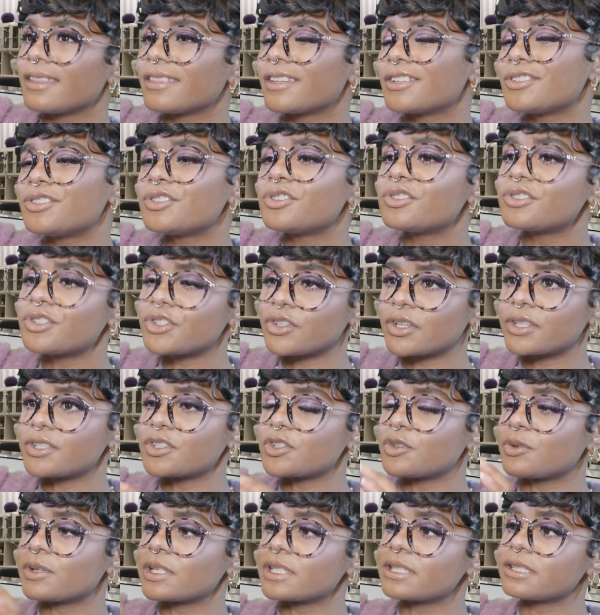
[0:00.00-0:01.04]
The two-strand
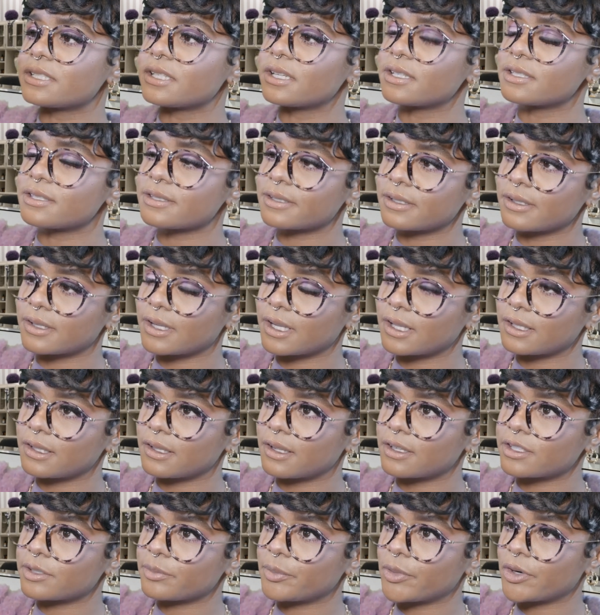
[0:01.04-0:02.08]
twist does look a
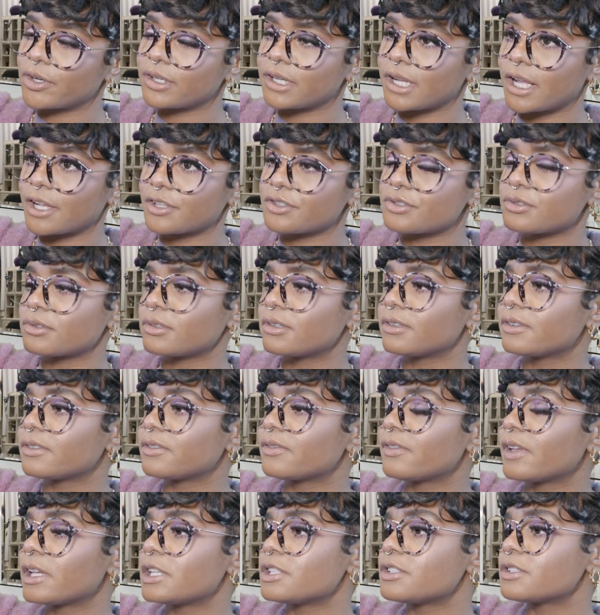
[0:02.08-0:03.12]
lot more natural
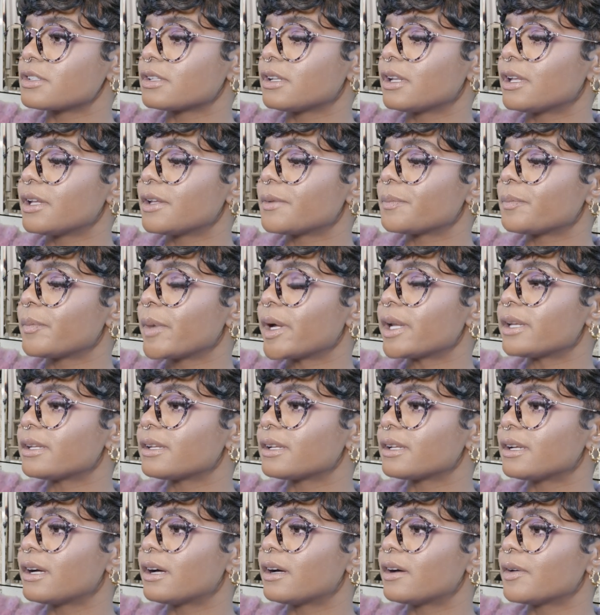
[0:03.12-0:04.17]
eventually,
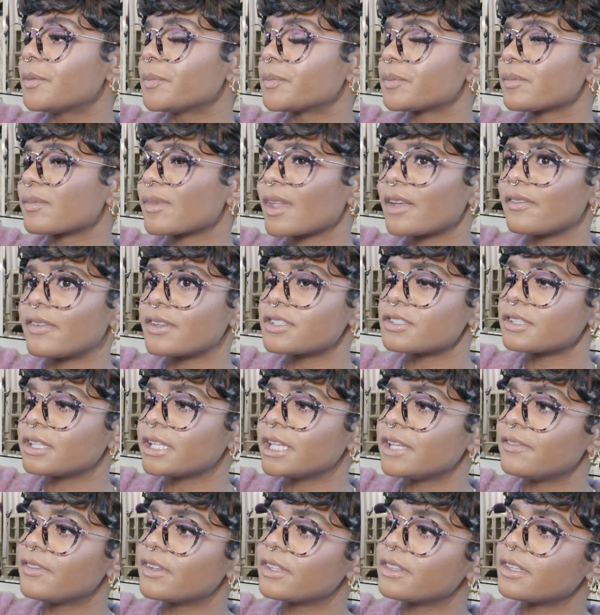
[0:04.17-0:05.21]
but
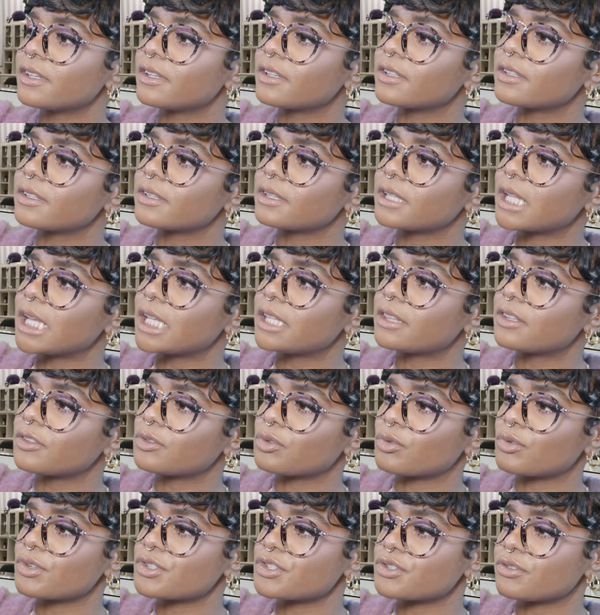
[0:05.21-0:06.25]
eventually even the
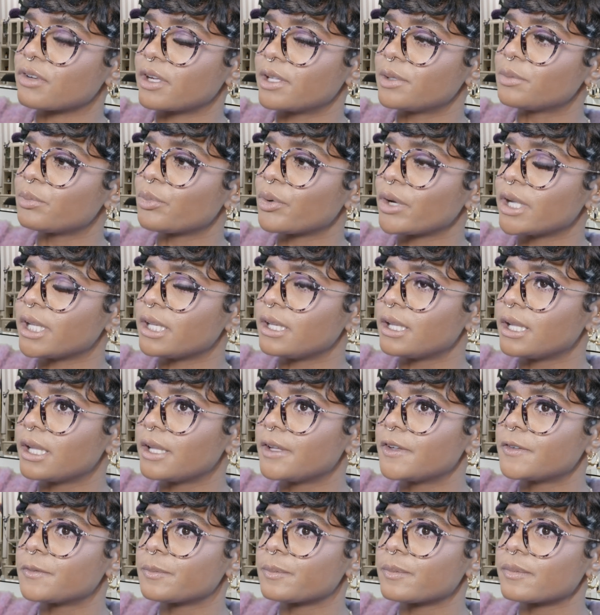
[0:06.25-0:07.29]
three-strand braid,
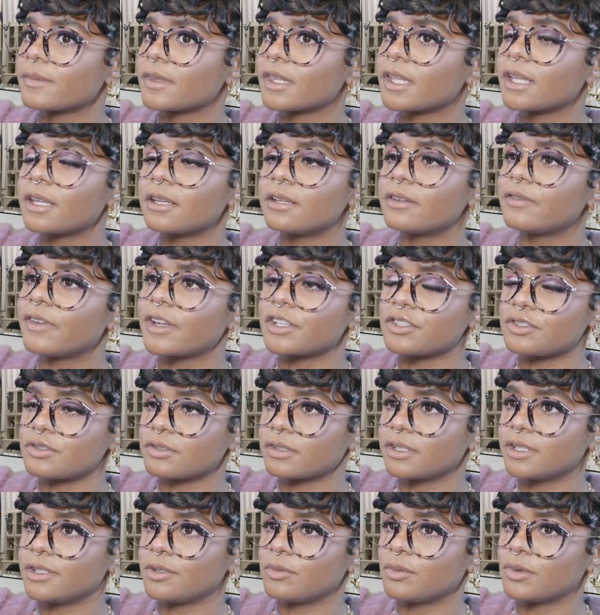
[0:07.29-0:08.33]
it
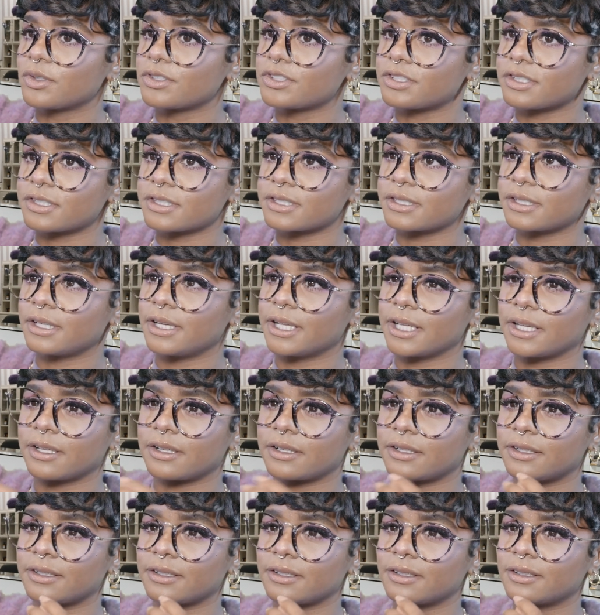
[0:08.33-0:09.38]
eventually will just
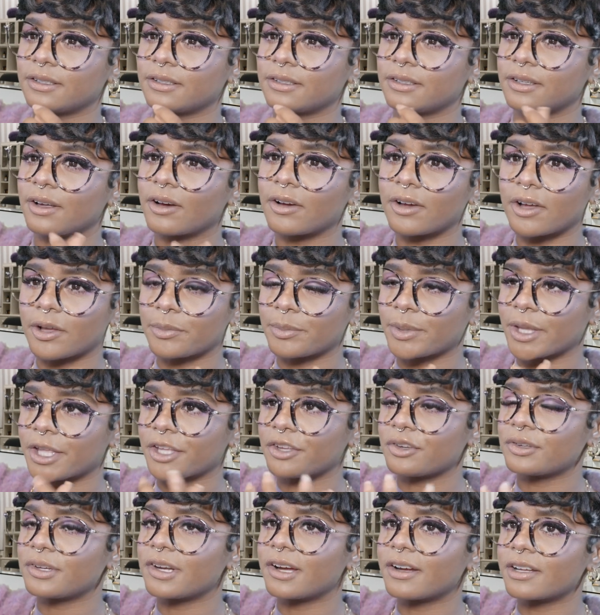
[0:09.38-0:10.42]
like lock up.
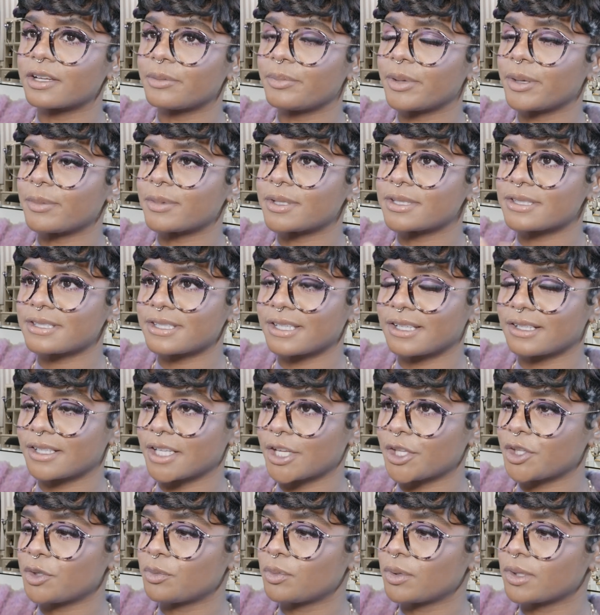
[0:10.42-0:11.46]
Like you're not gonna be able to see it
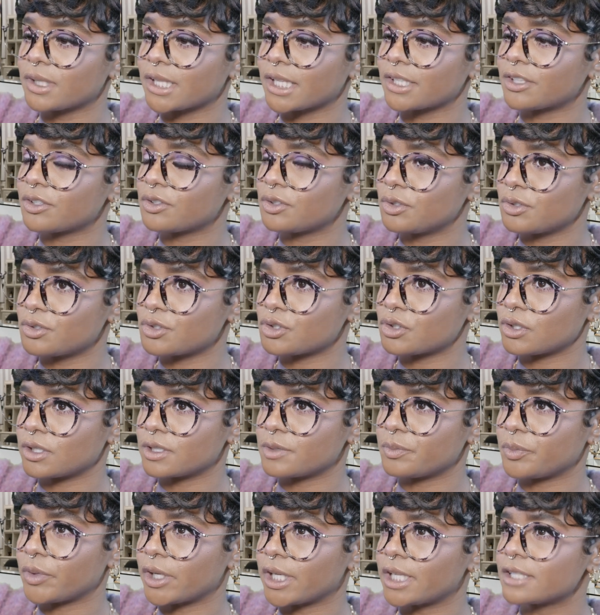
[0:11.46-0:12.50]
like you will like the
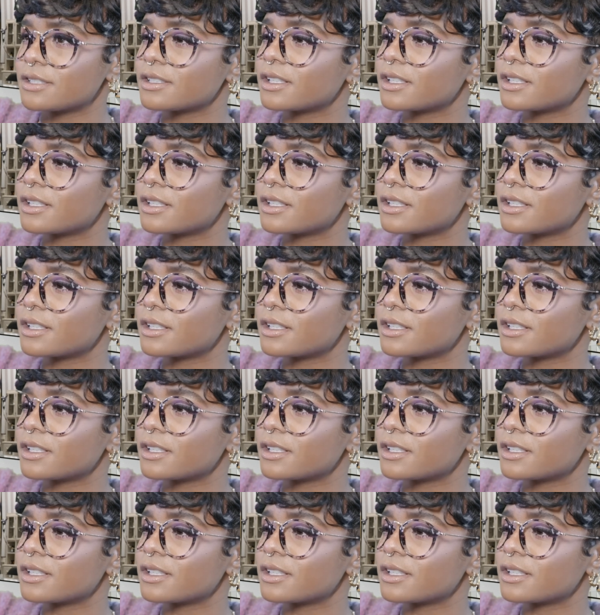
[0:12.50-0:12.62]
two-strand braid.